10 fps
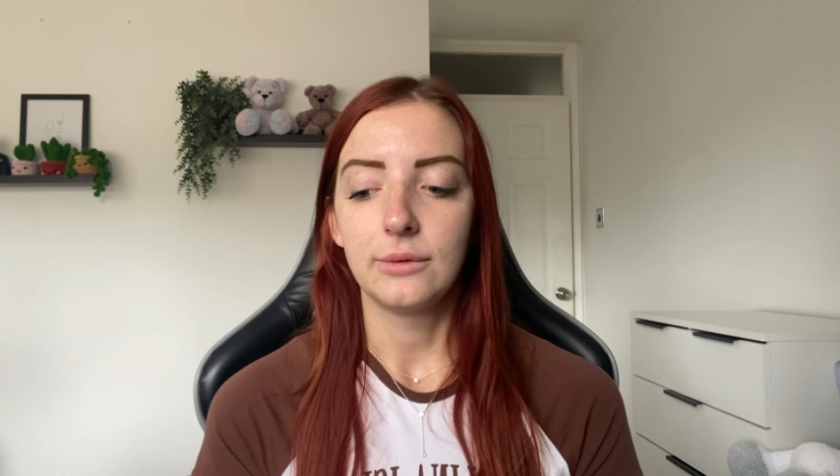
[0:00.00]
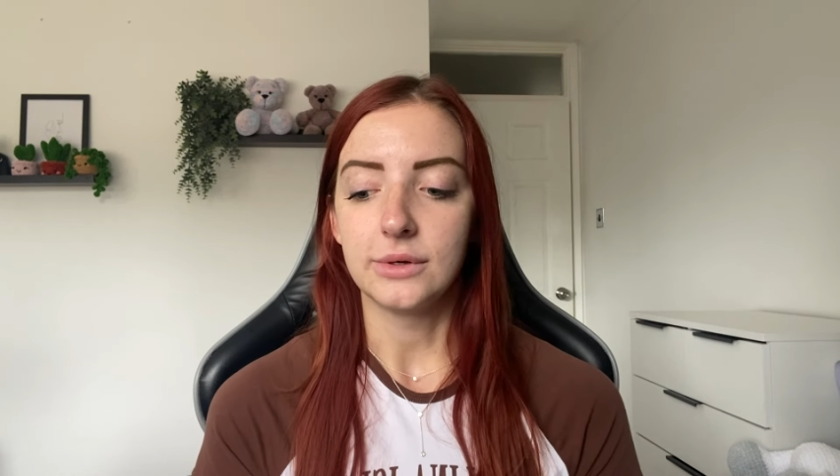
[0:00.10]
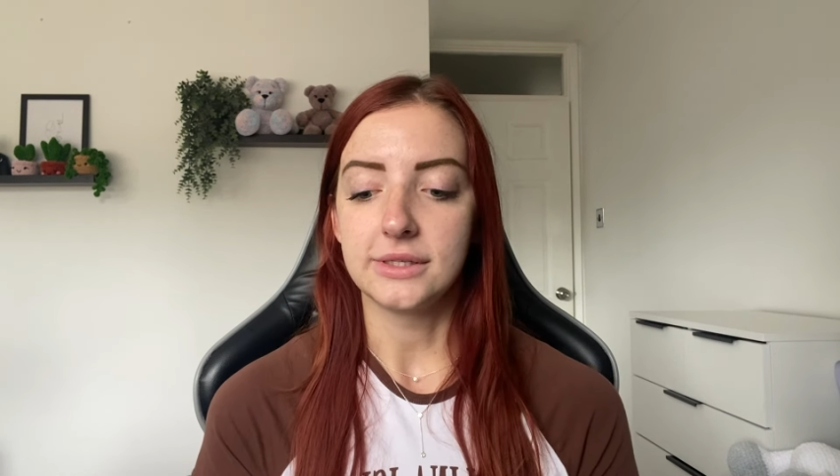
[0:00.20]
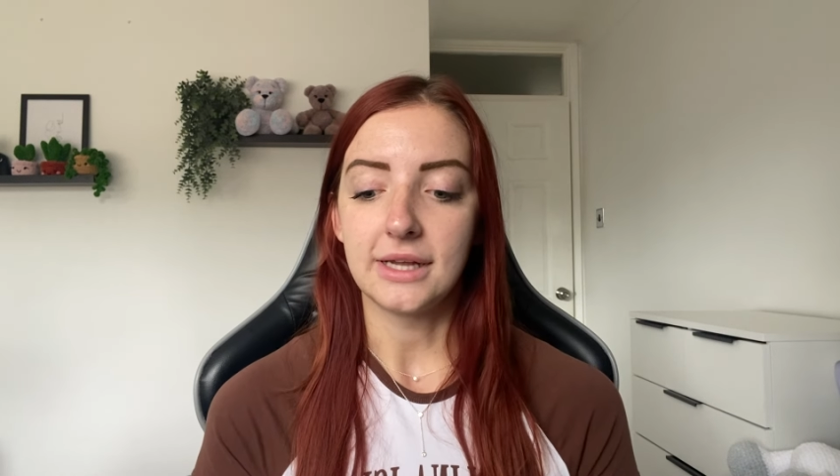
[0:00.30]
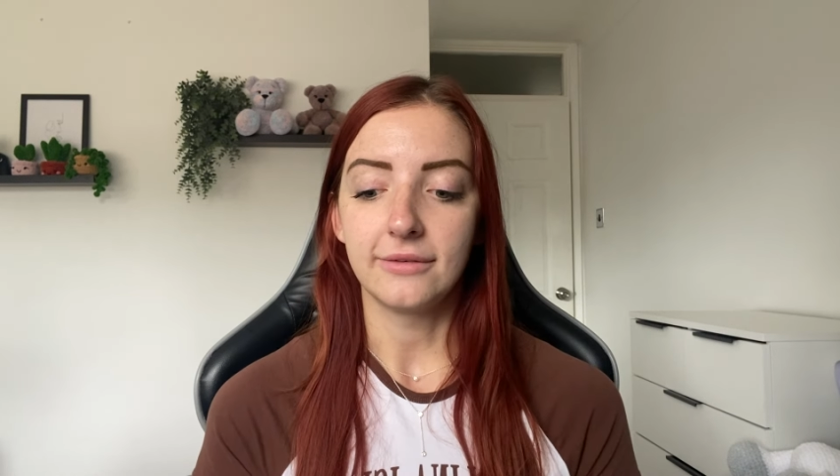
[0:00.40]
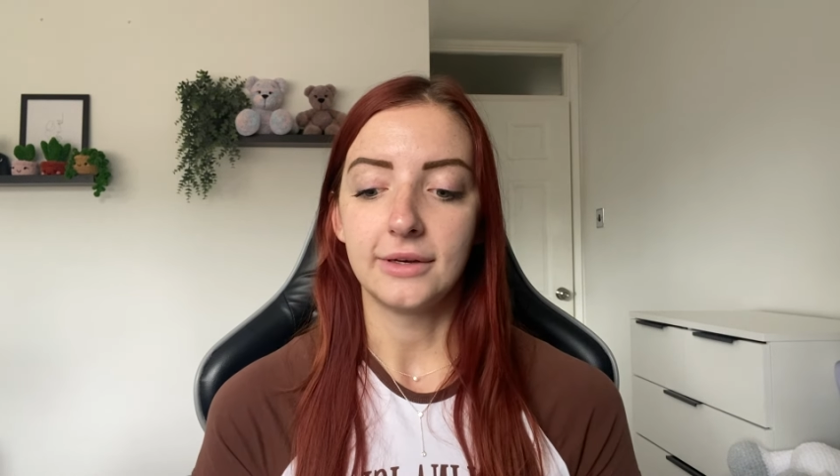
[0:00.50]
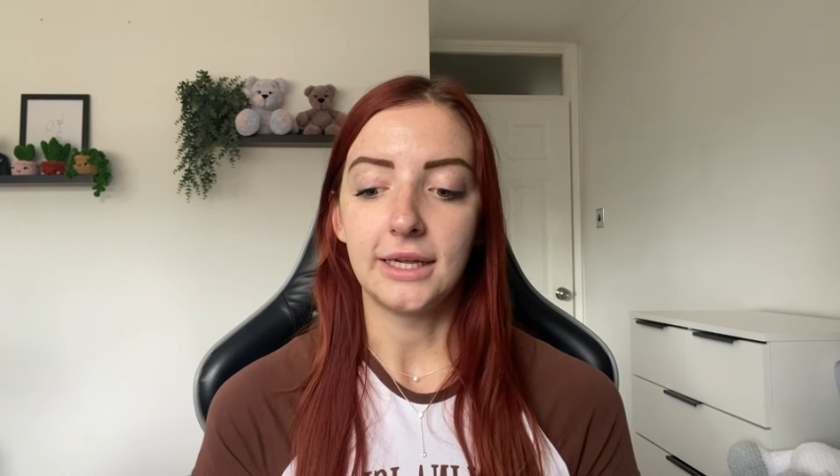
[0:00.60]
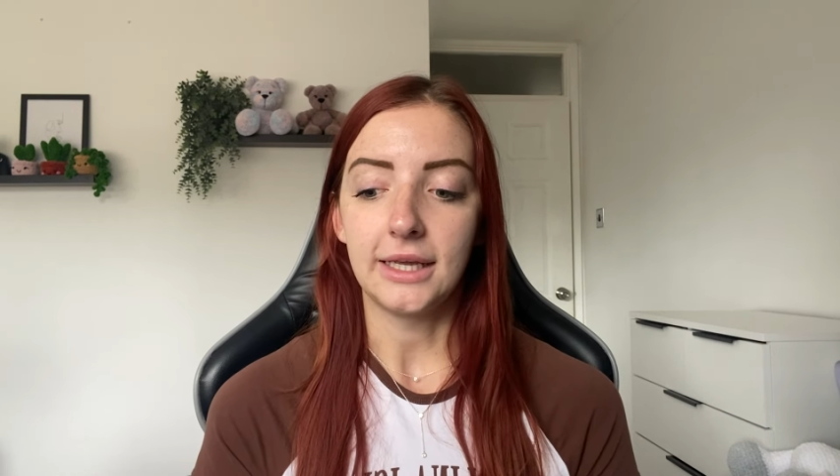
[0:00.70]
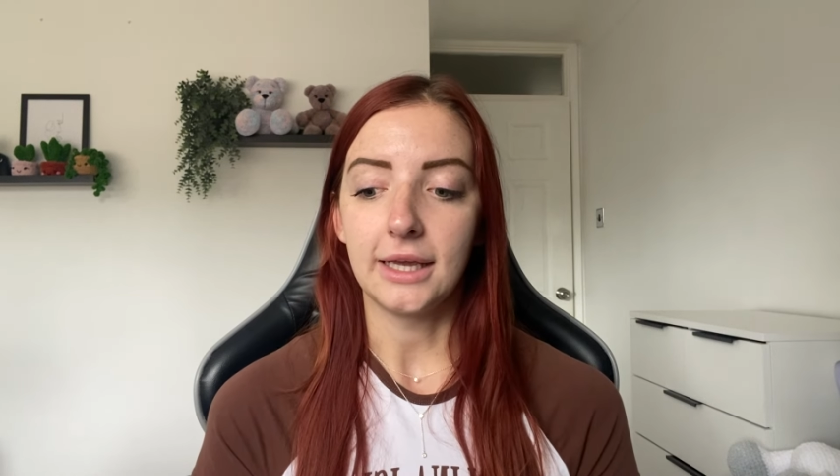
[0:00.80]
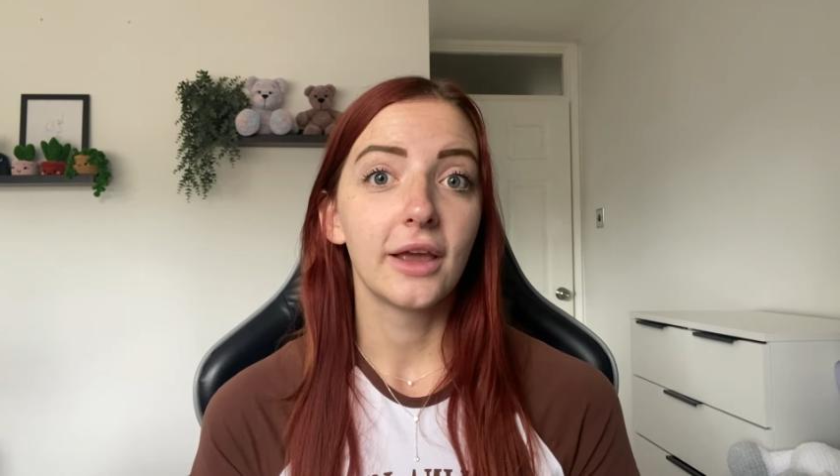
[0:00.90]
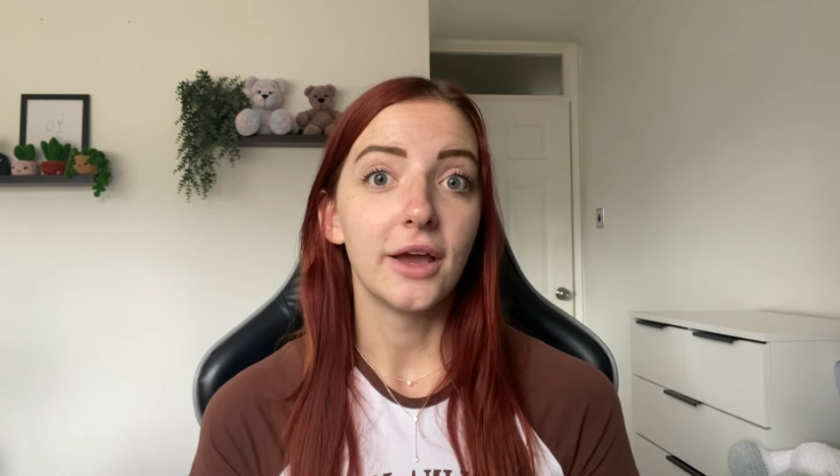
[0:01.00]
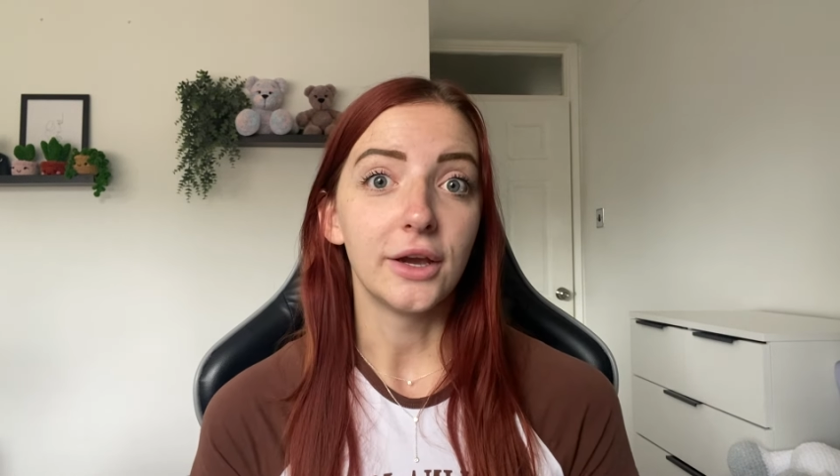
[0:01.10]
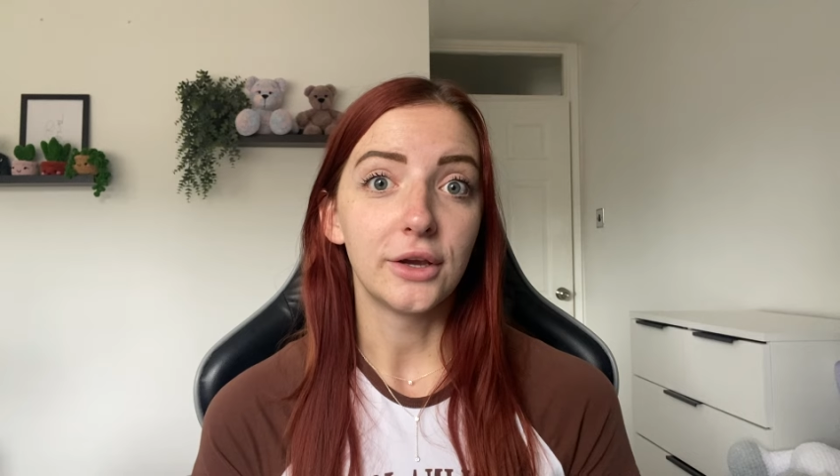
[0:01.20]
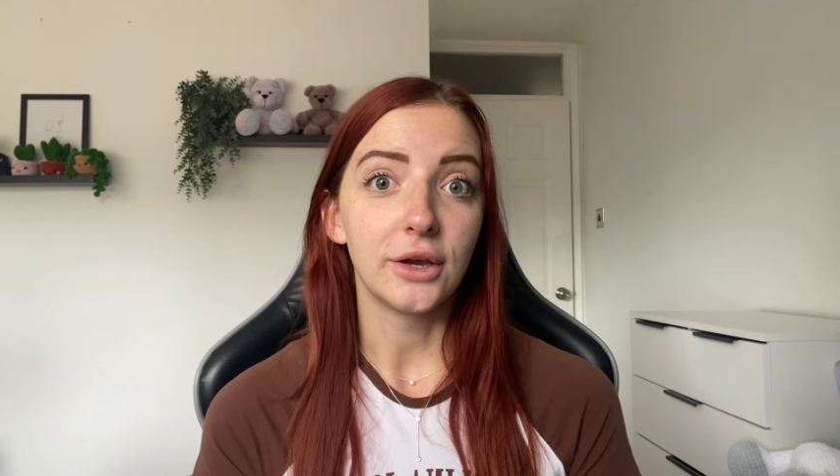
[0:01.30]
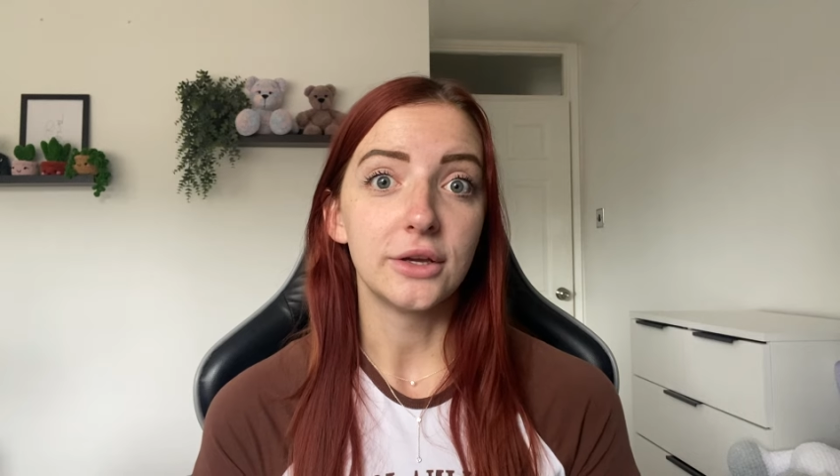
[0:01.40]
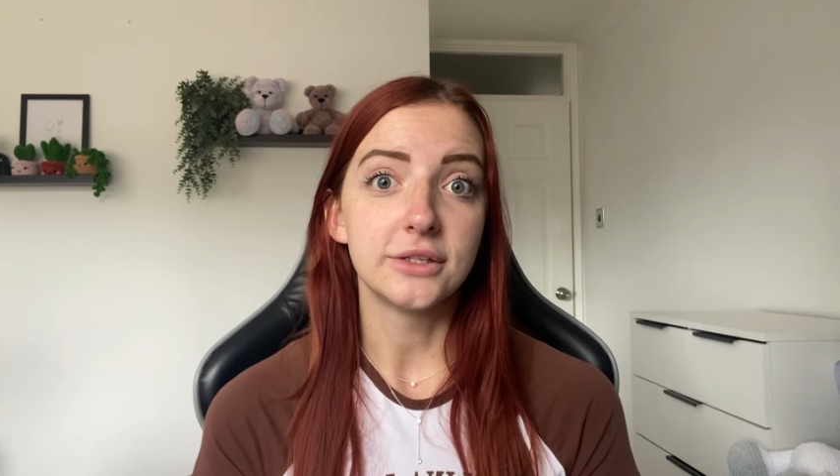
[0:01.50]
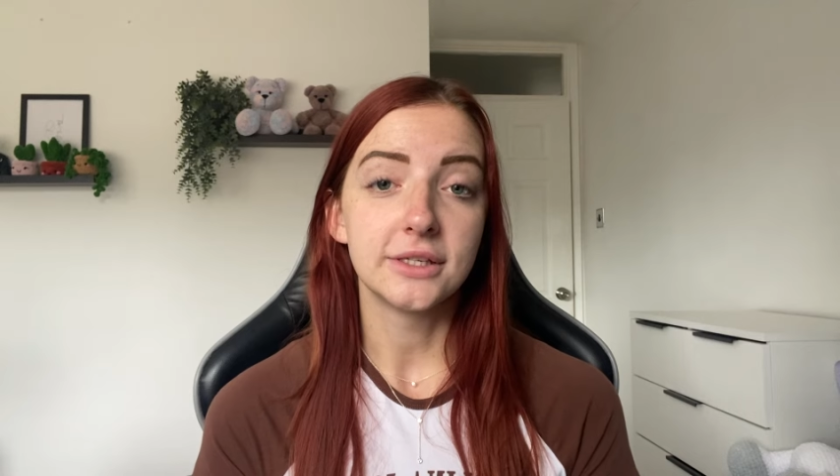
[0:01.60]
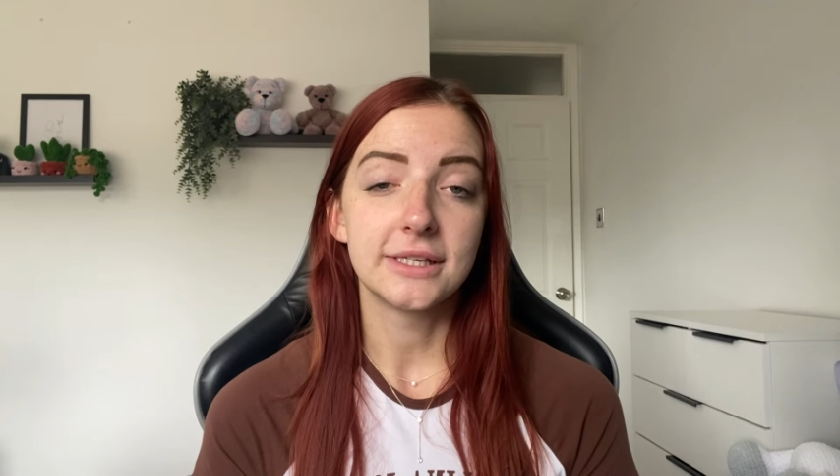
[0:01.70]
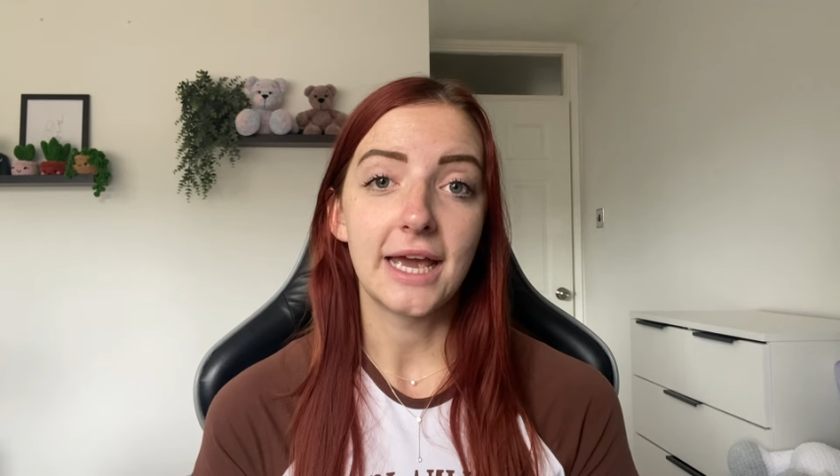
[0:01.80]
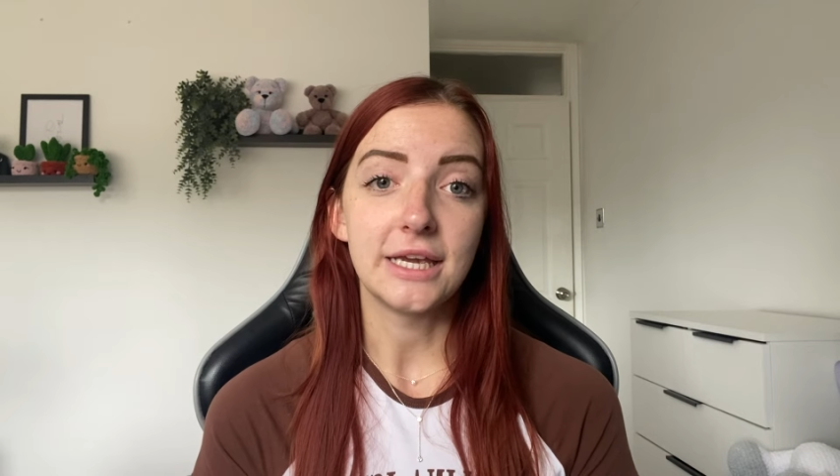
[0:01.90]
was definitely a good
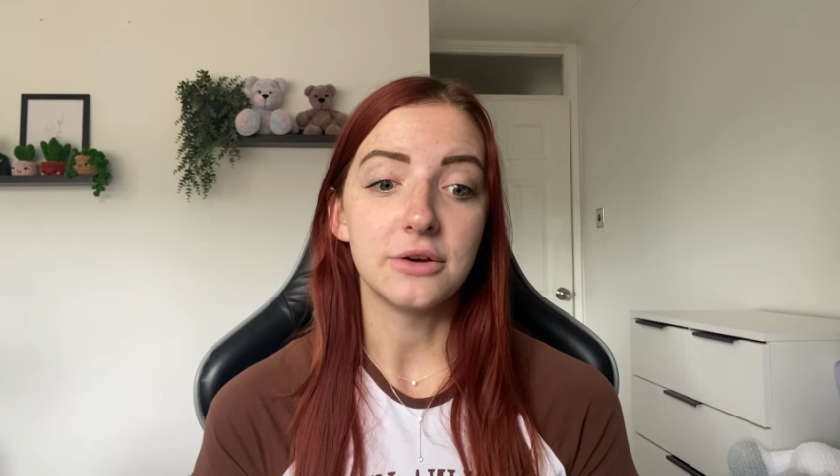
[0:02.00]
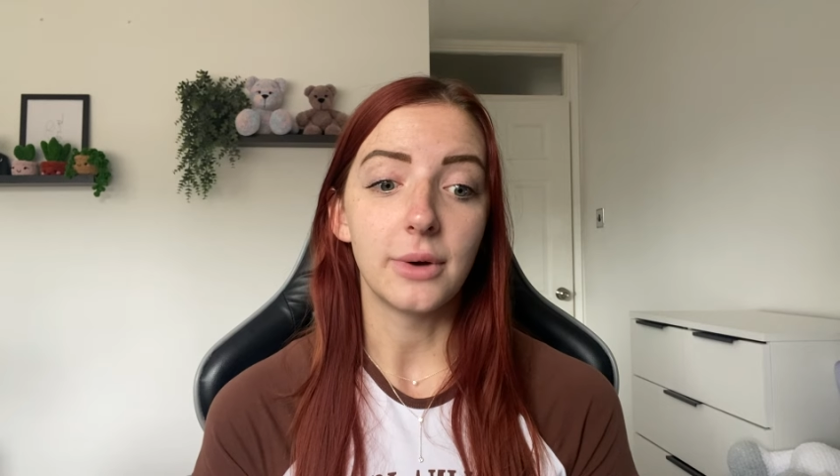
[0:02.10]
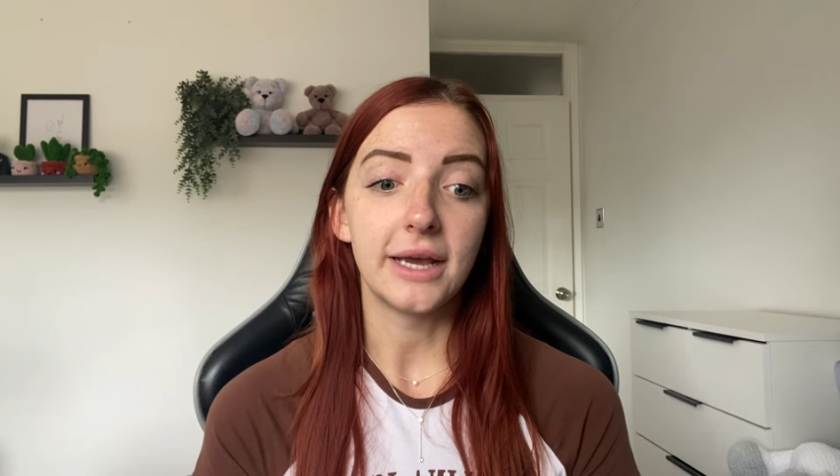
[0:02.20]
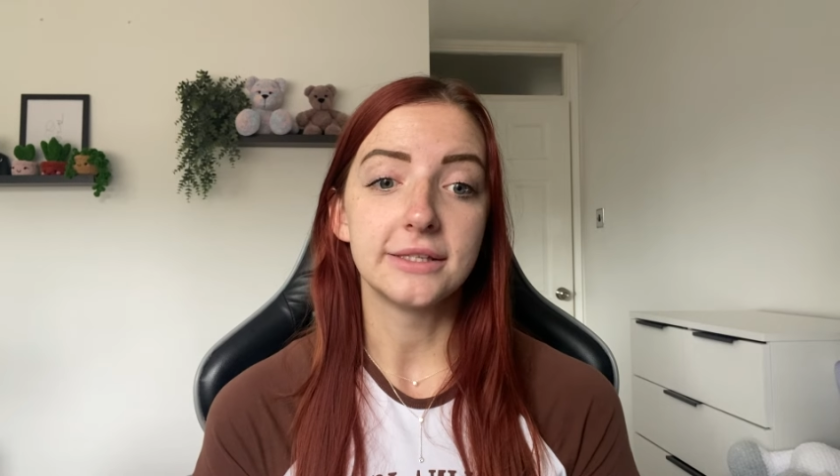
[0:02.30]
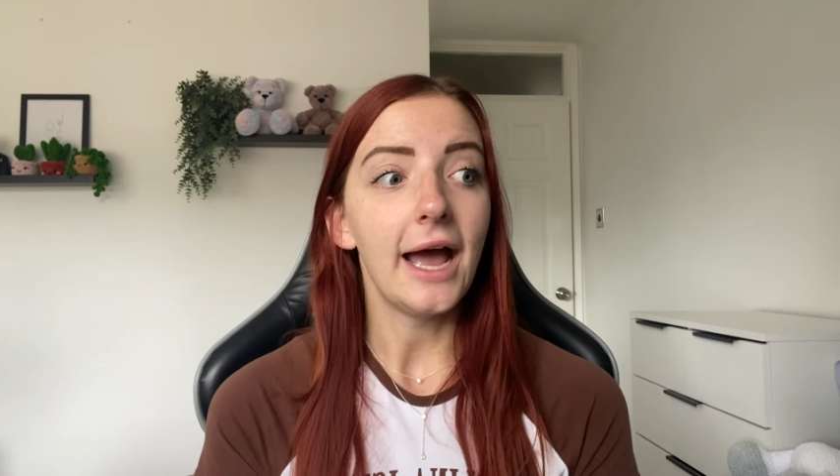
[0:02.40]
takeaway.